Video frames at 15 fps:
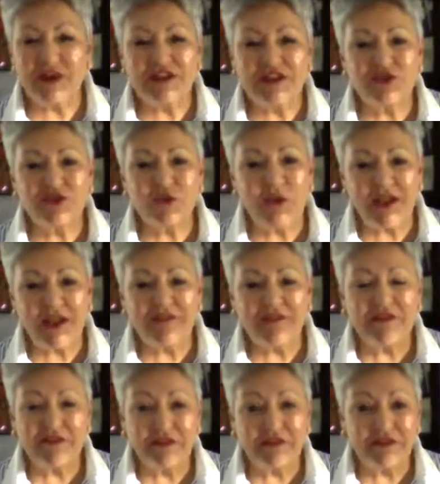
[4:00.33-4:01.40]
it as the wave
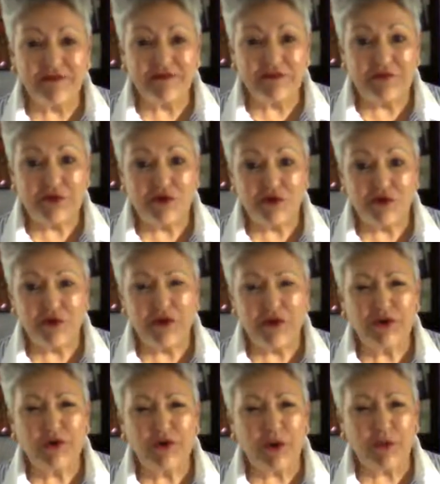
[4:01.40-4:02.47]
of the future and
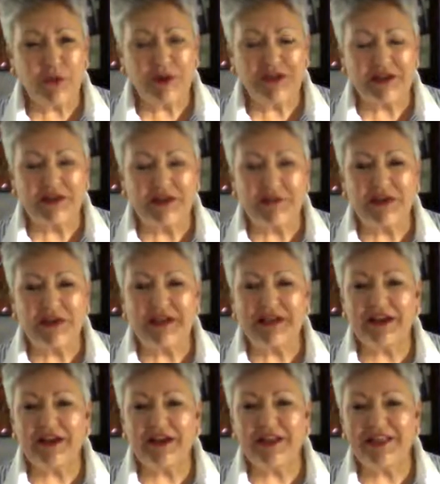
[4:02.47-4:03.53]
knew I wanted to
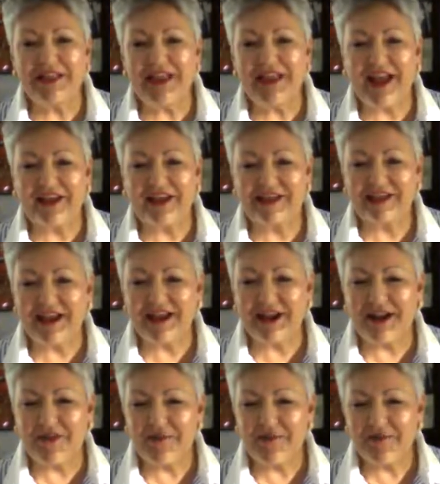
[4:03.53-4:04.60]
be on that
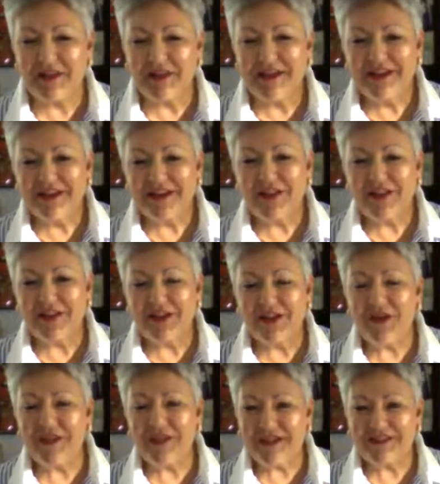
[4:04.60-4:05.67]

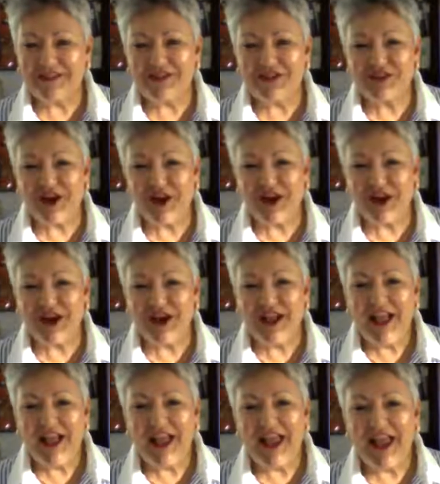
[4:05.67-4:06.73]
on that star.
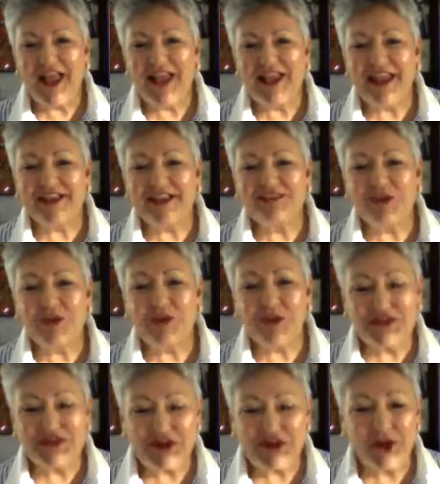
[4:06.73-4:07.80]
And so I
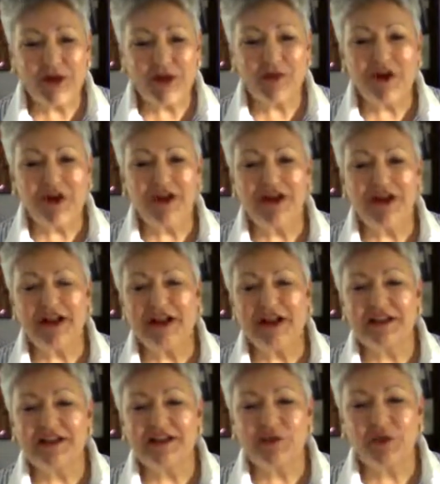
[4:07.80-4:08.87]
went to Hallmark.
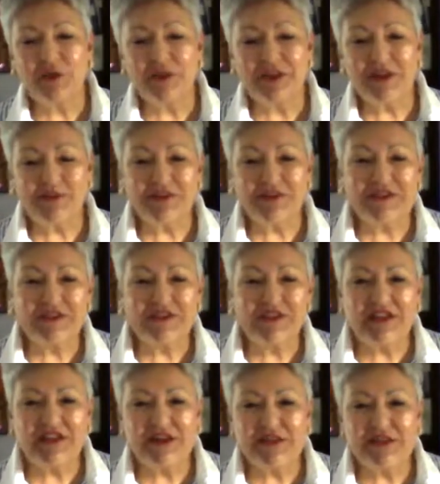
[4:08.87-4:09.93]
I supported them for
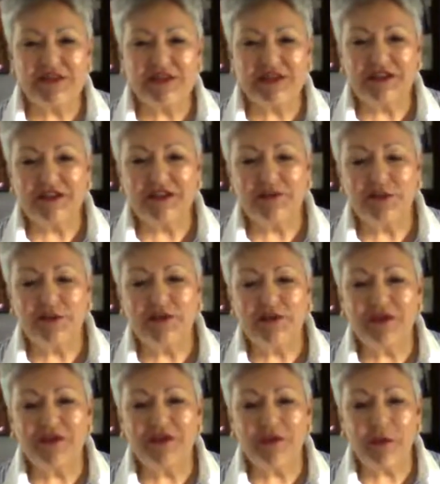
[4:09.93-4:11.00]
7 years in
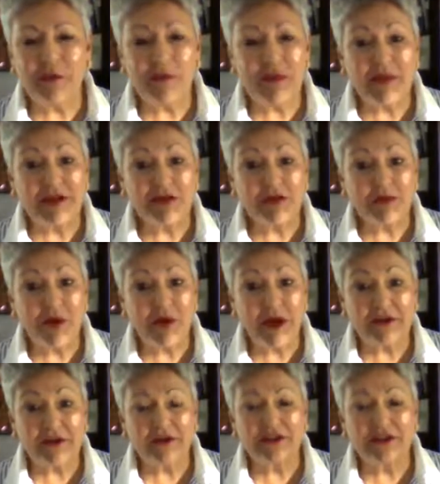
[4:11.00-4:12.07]
moving from a medical
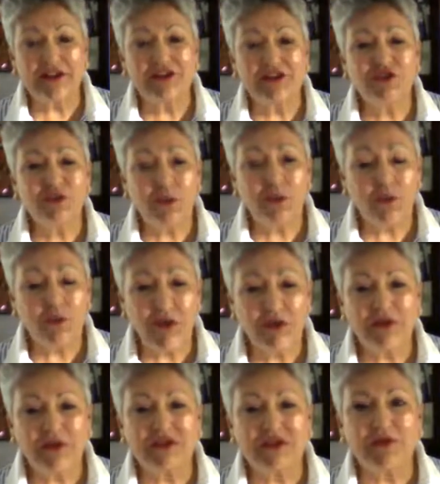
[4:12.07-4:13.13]
model into a
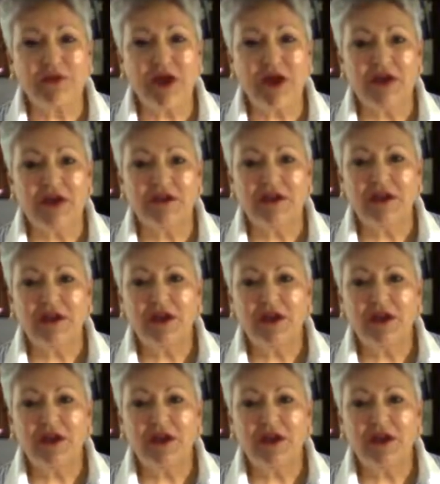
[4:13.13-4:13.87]
wellness model,